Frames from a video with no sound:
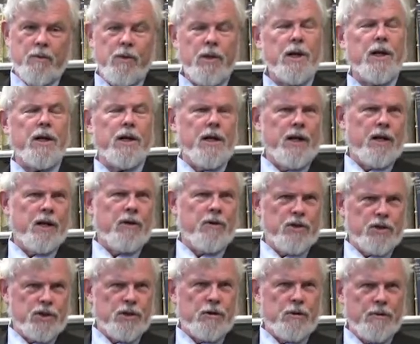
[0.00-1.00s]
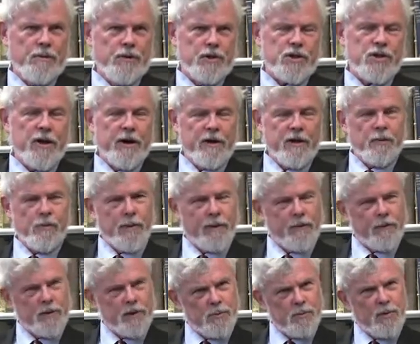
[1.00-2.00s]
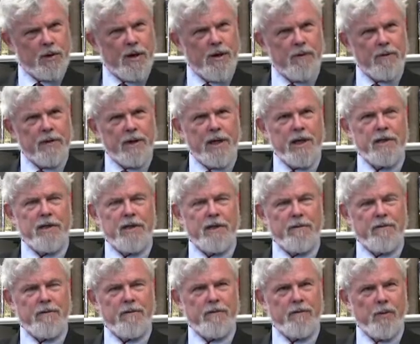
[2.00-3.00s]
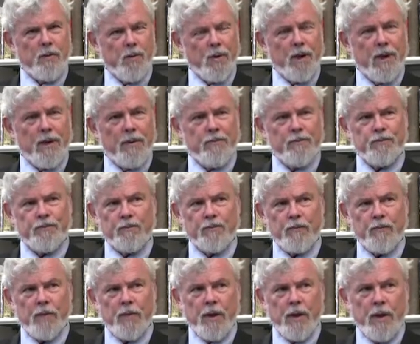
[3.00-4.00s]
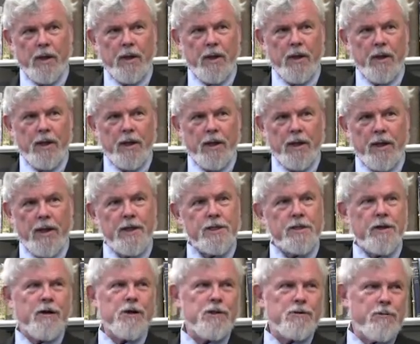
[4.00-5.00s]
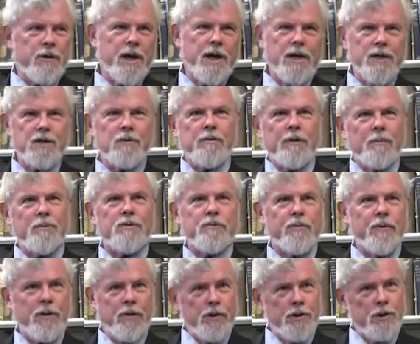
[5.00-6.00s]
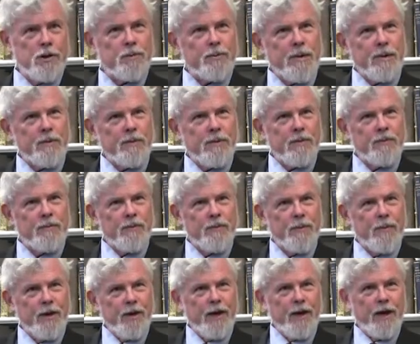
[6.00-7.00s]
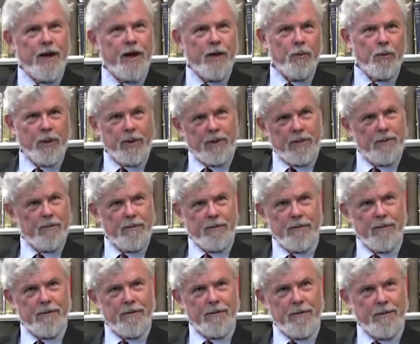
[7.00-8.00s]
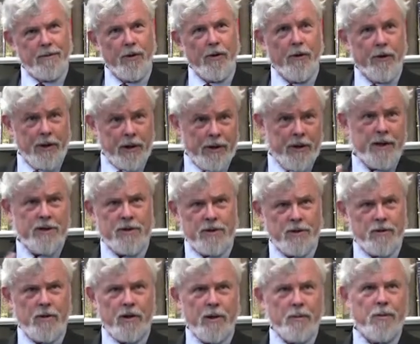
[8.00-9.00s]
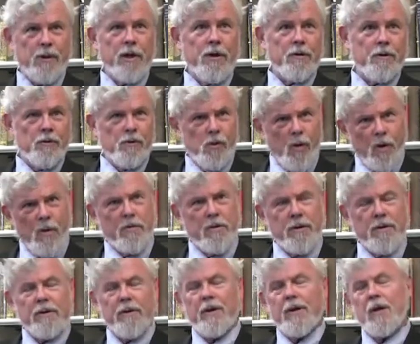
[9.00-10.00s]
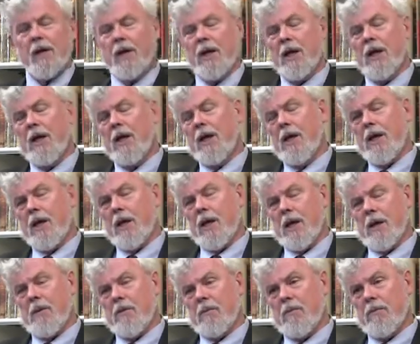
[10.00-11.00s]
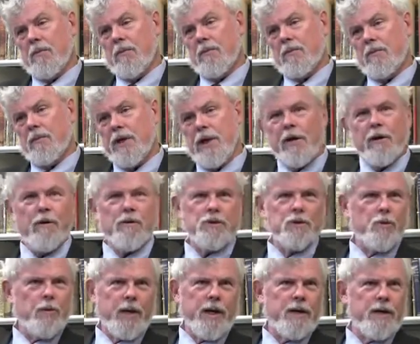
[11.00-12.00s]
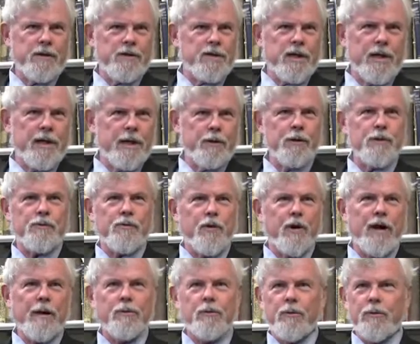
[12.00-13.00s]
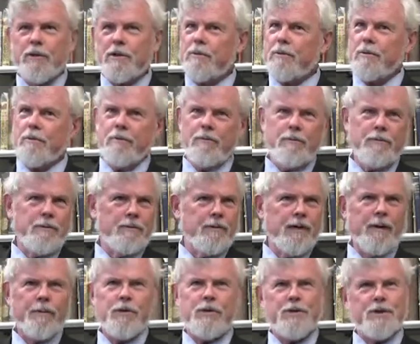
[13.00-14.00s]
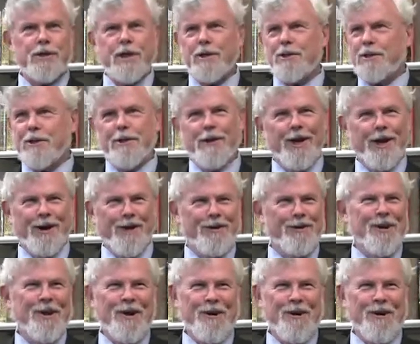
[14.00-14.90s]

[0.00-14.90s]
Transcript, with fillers: within a year or so of his starting to work for his brother in 1851 he starts writing squibs for the newspaper. And when Orion, that's his older brother, who owned the thing, um, when he goes away to St. Louis for a couple weeks, Clemens gets in there,